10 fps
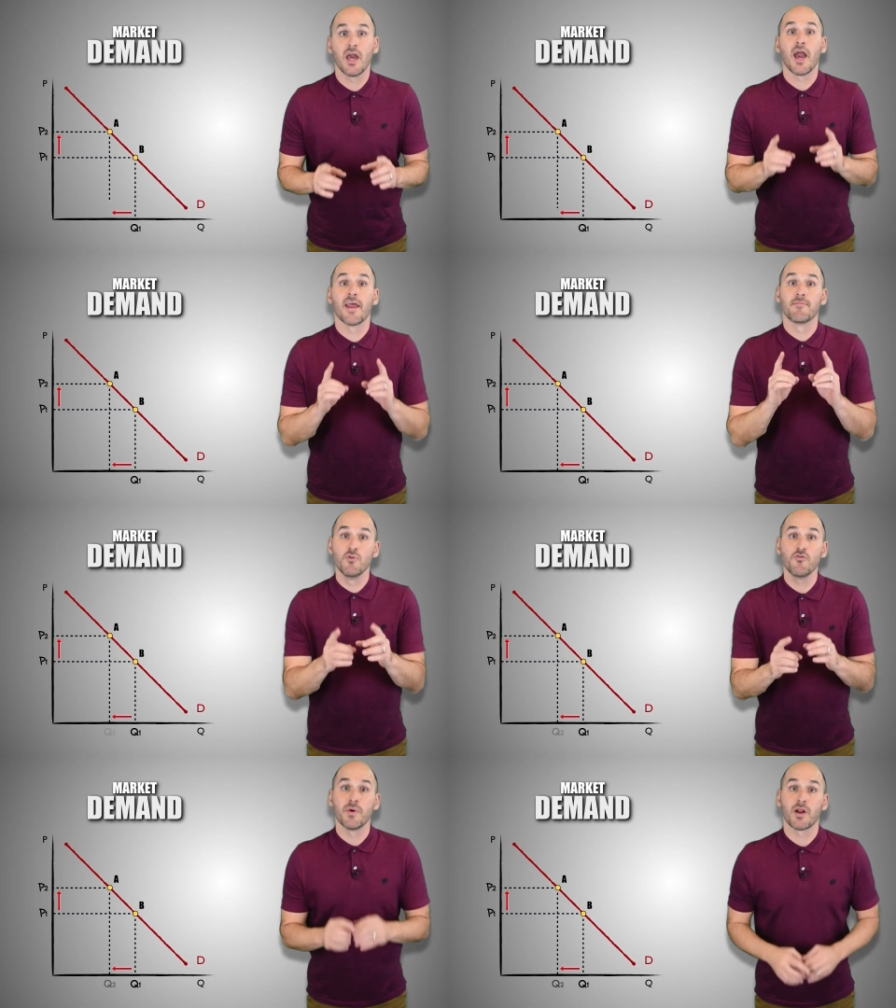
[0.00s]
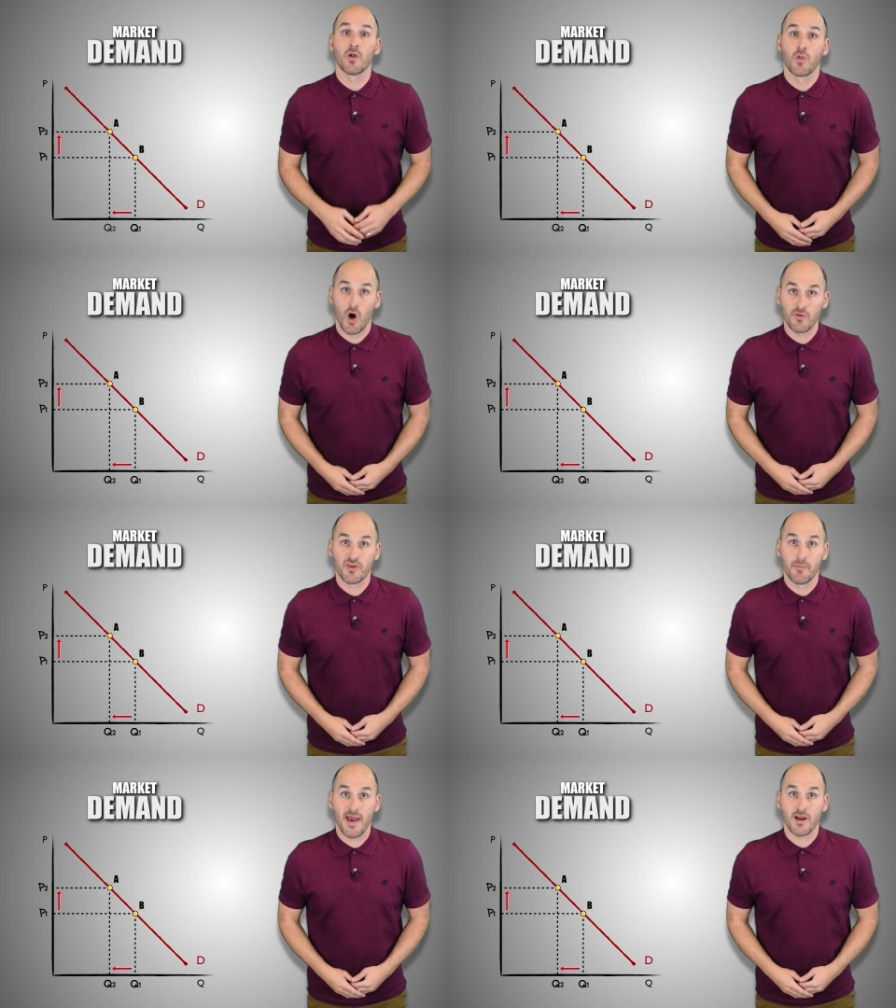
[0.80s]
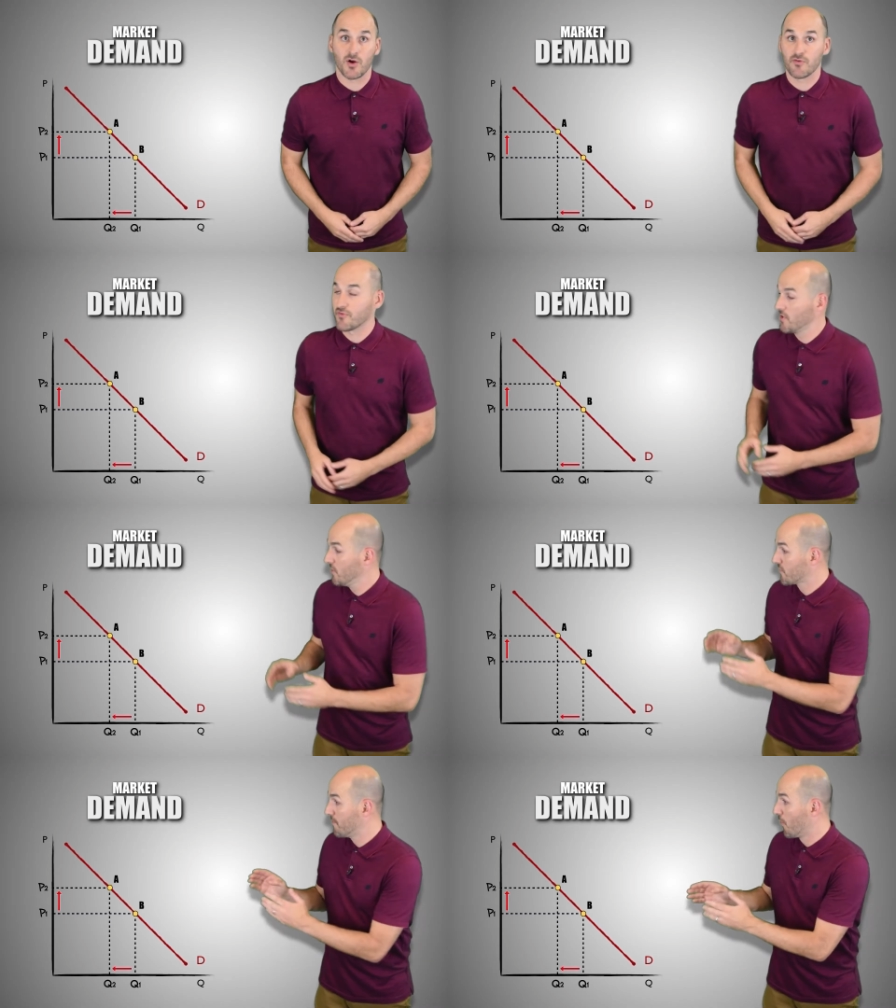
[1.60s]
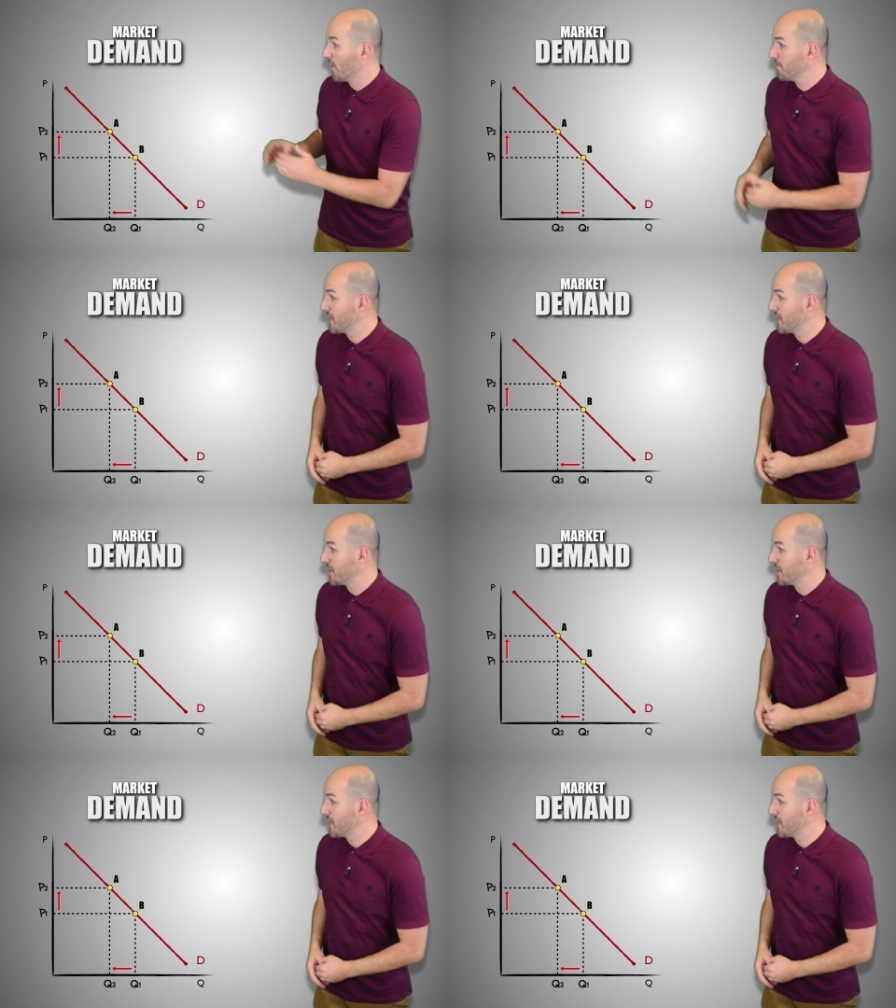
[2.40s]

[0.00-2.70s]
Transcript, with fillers: and a movement along the demand curve from point